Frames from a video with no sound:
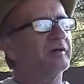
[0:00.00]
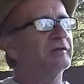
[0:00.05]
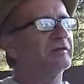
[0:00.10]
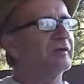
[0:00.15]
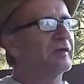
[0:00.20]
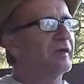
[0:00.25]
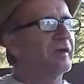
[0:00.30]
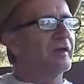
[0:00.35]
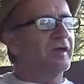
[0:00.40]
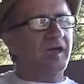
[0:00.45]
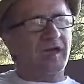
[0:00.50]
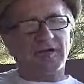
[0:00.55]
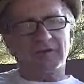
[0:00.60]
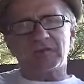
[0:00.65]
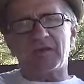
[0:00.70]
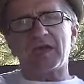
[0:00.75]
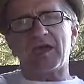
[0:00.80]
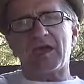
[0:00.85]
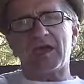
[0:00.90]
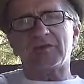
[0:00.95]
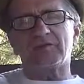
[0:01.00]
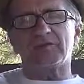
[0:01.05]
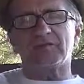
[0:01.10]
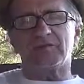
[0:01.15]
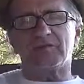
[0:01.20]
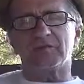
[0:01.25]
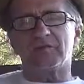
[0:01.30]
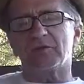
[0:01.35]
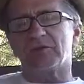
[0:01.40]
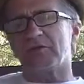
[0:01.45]
it as I answered
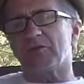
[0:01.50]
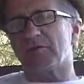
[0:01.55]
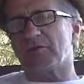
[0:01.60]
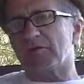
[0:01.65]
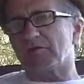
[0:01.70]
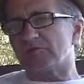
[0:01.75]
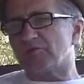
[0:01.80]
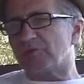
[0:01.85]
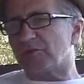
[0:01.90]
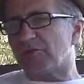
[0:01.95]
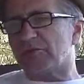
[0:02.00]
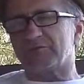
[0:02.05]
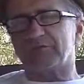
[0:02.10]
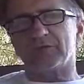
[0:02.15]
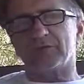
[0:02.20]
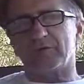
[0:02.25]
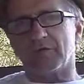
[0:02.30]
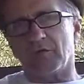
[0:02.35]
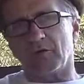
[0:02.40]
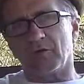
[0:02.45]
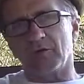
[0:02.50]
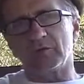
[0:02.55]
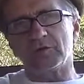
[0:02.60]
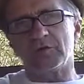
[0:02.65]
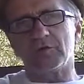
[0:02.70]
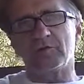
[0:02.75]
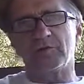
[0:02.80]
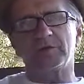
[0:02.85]
them, you know, and I left it go, you know.